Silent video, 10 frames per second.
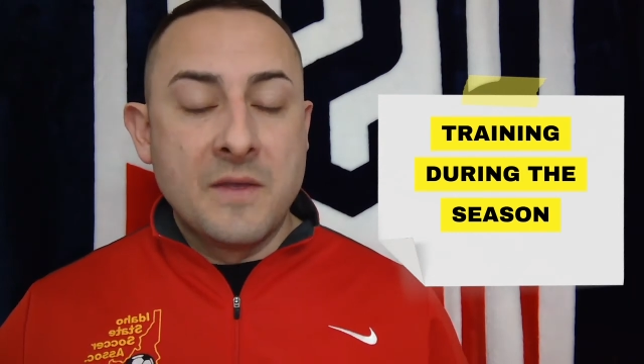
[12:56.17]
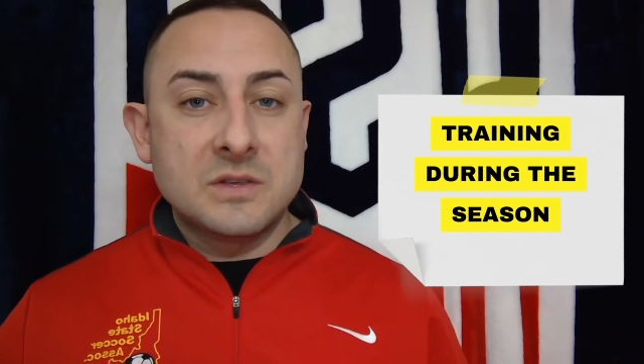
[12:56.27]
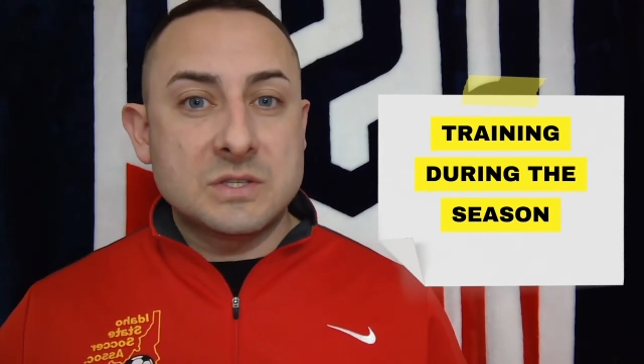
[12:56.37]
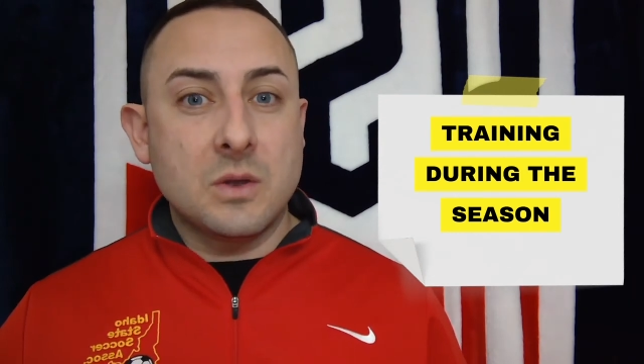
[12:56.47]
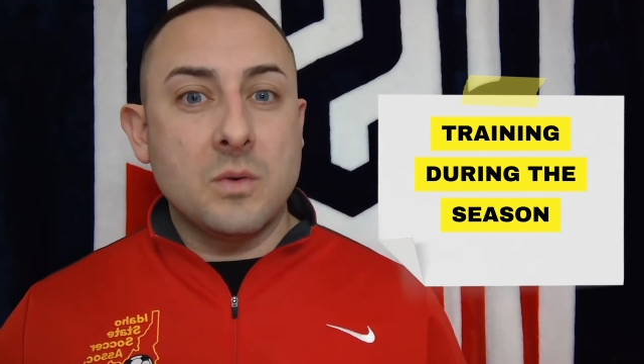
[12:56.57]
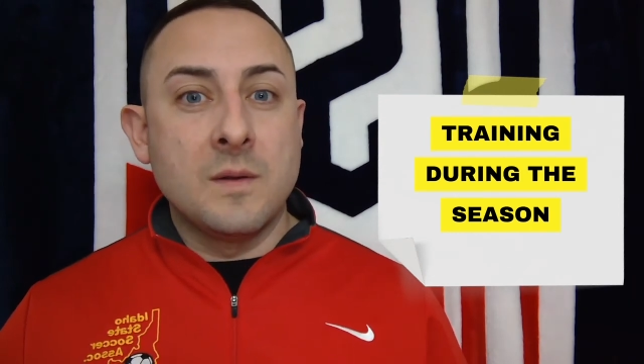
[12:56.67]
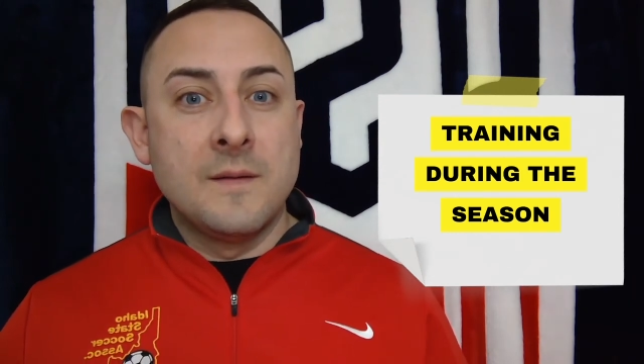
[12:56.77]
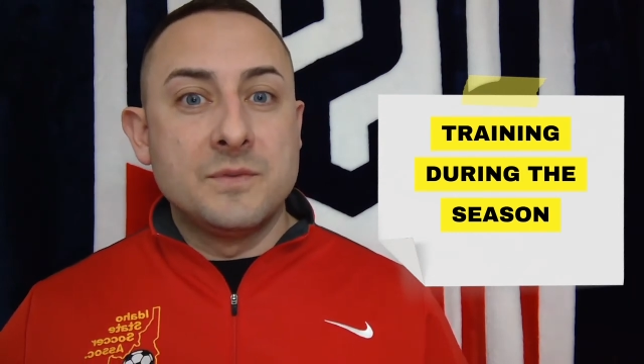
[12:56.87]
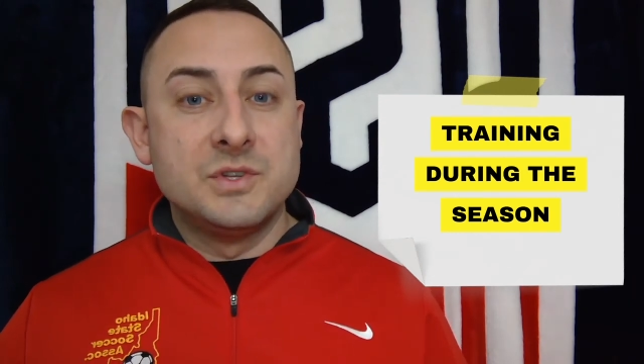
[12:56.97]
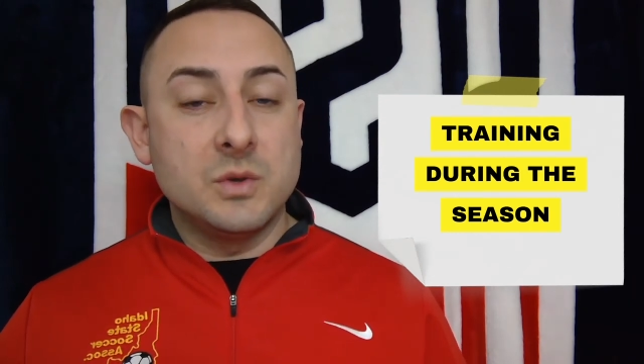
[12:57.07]
So
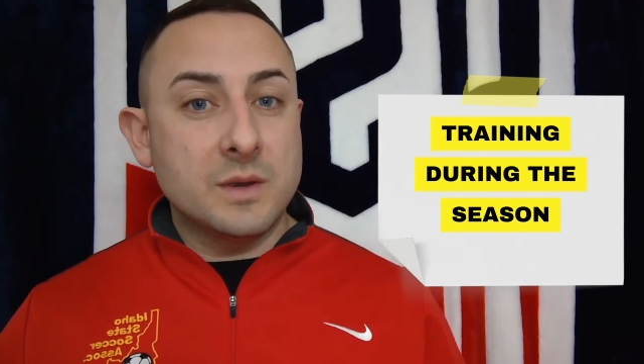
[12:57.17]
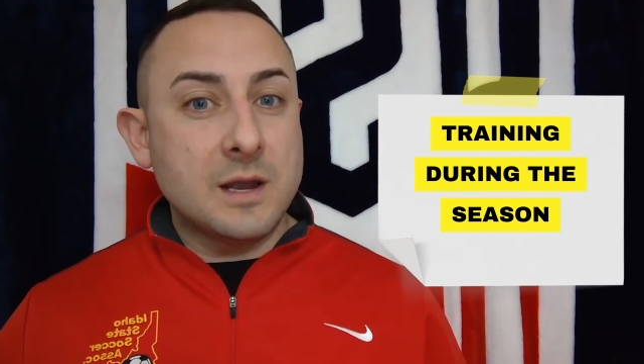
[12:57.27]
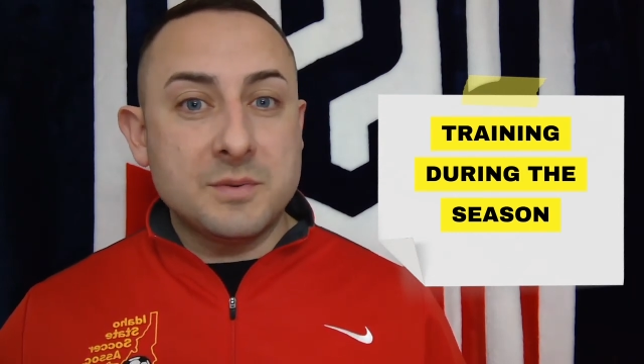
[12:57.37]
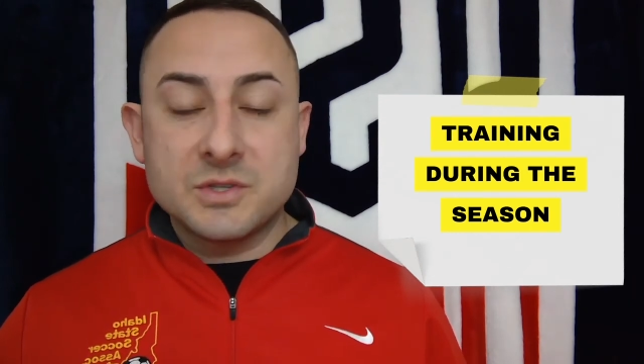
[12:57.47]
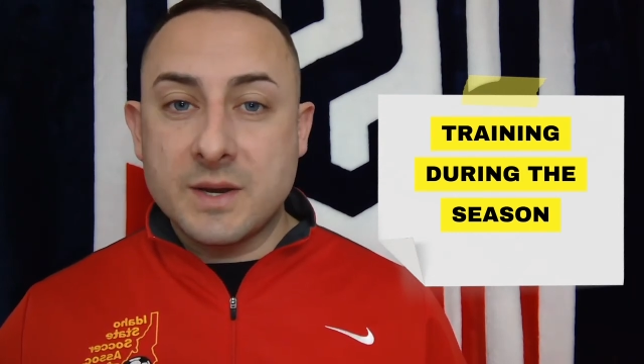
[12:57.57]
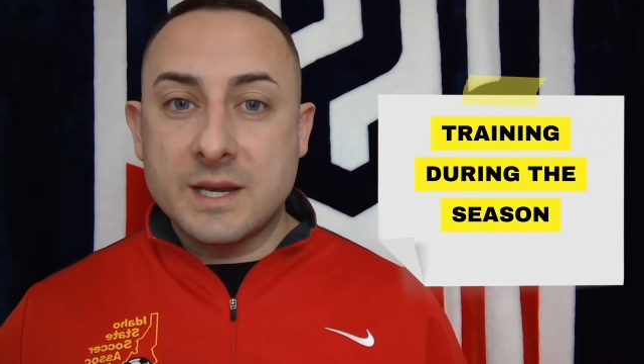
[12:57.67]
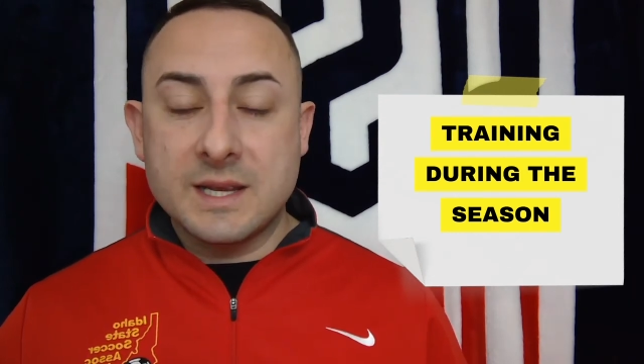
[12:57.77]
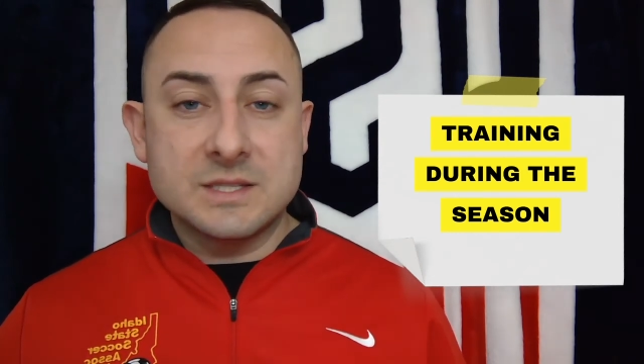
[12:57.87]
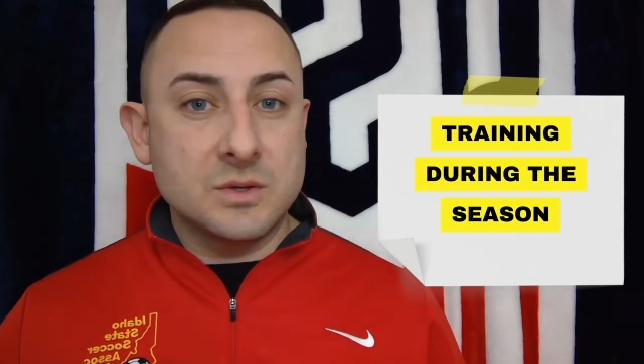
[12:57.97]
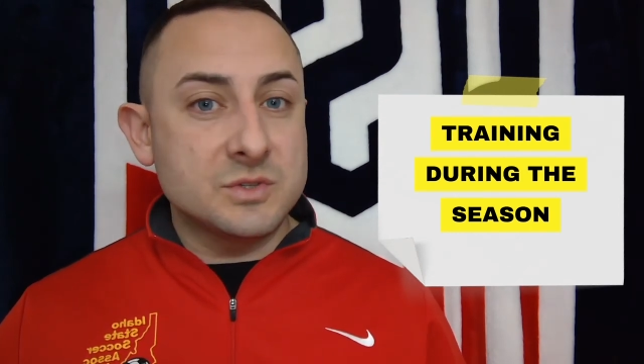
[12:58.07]
do a couple training
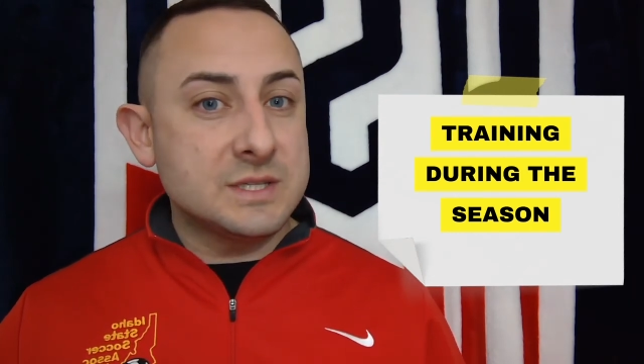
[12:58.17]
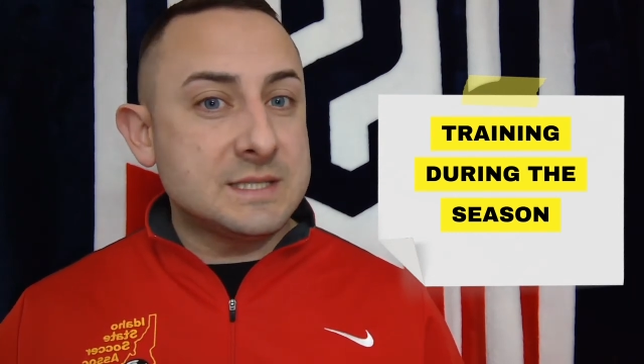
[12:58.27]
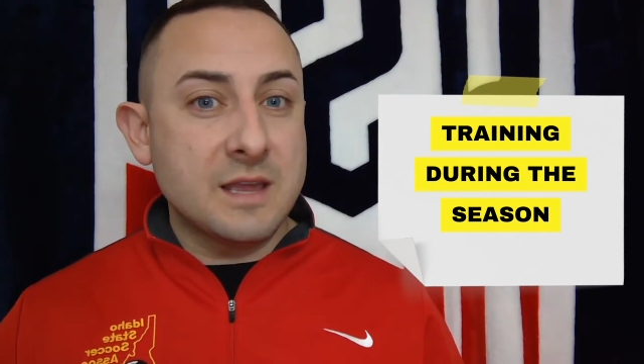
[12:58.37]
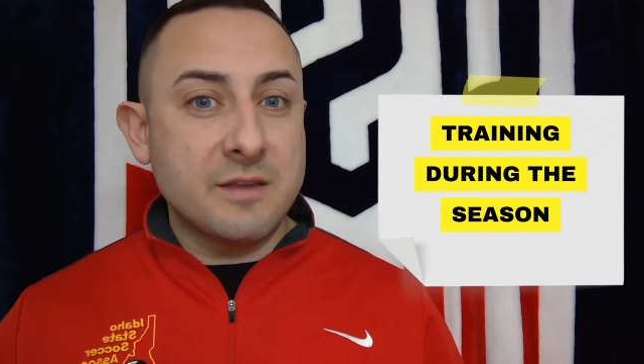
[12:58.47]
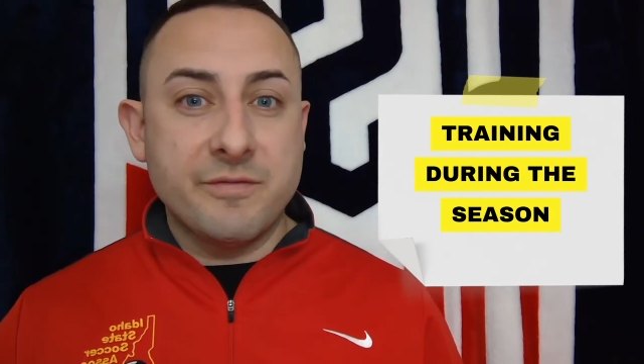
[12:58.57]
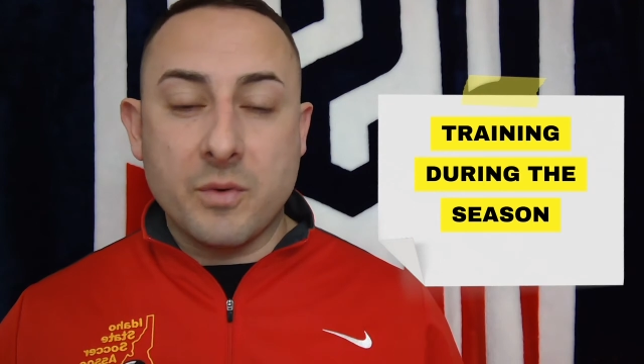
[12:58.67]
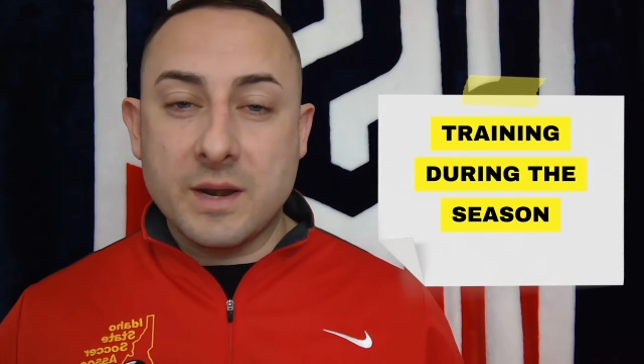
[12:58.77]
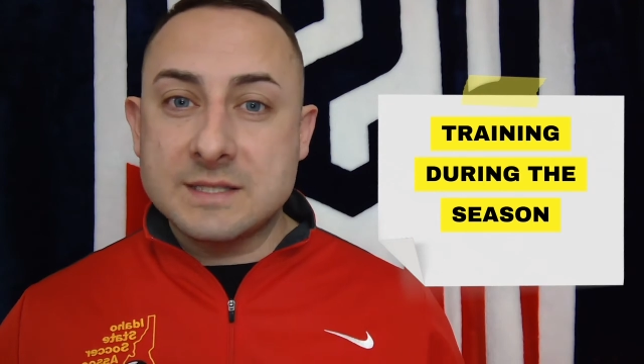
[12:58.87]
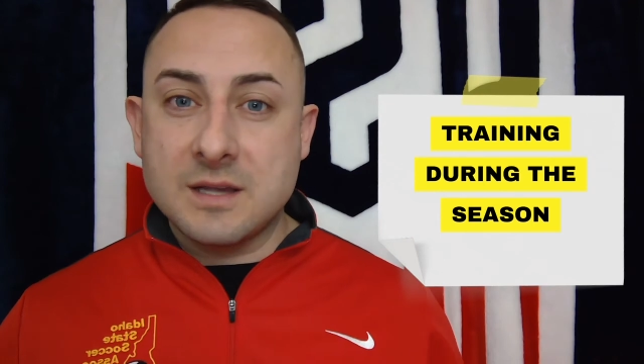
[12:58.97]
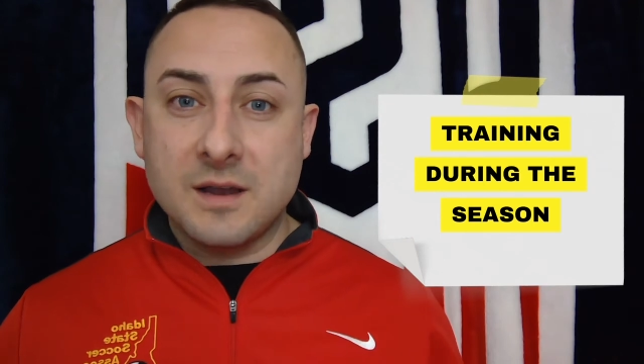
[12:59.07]
days. Don't just take 4
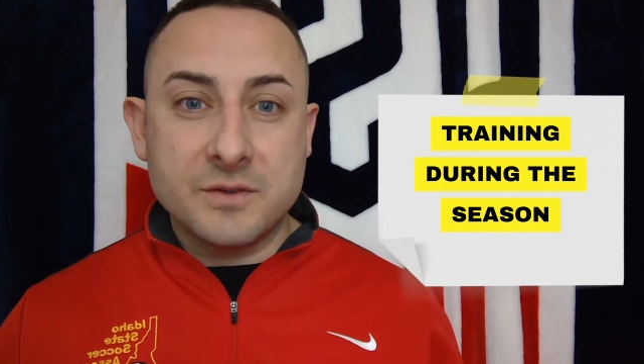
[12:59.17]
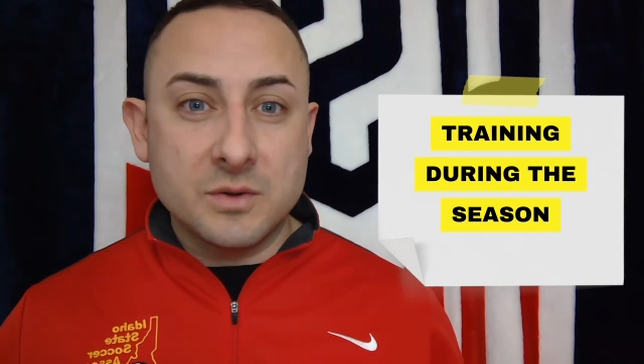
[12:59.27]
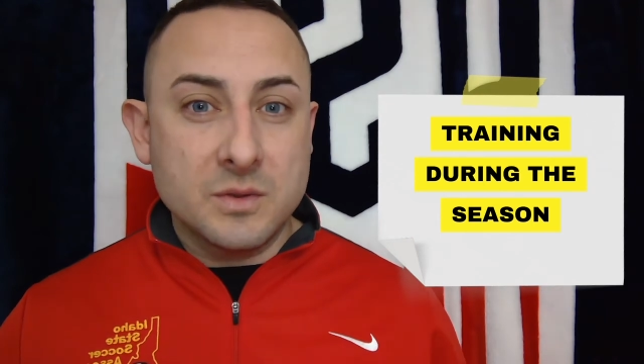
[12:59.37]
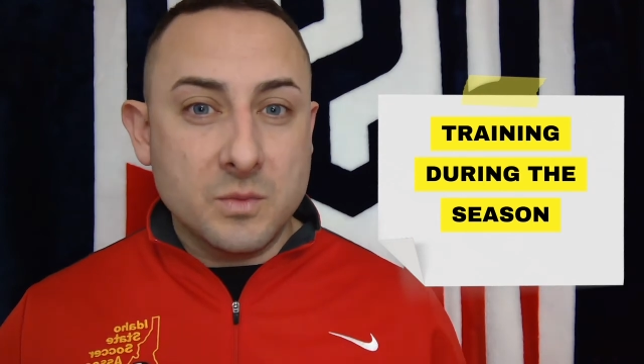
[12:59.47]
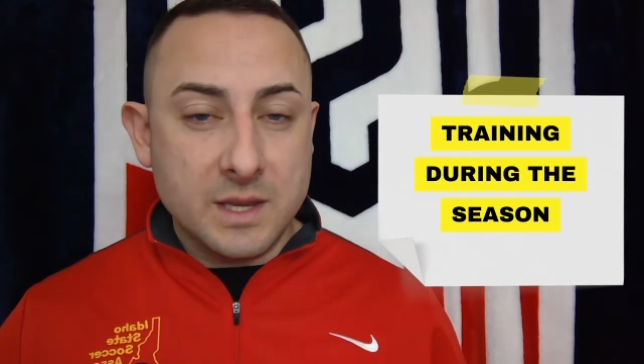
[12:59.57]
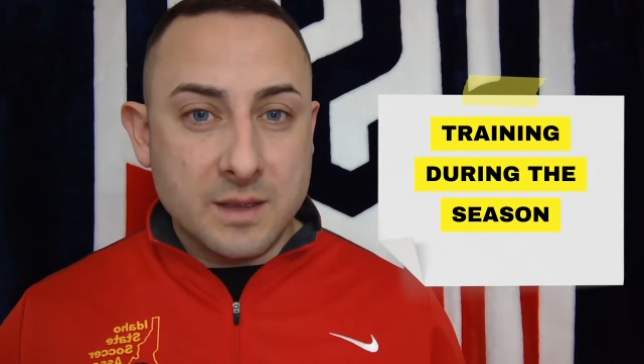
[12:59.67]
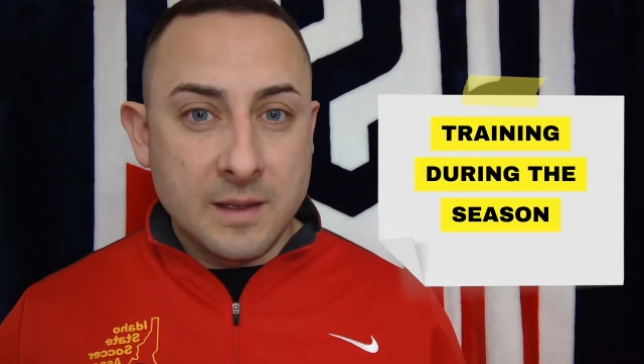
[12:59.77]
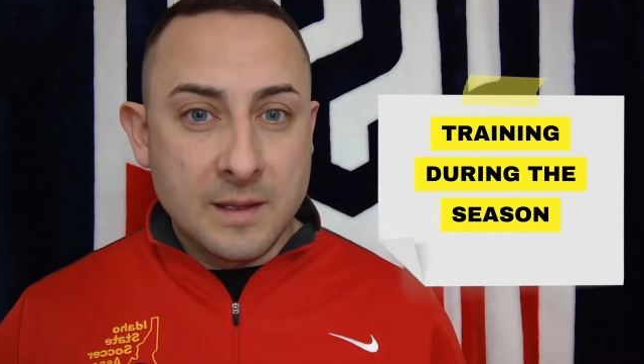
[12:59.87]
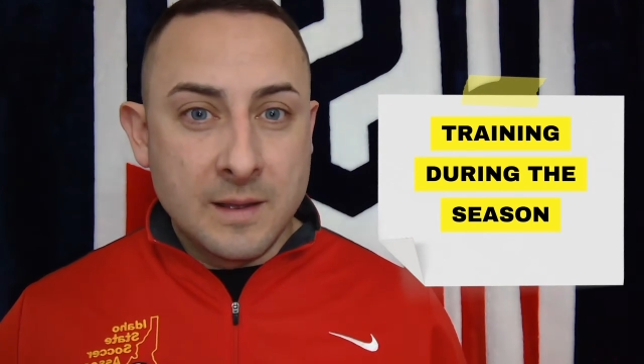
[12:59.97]
days off during the week.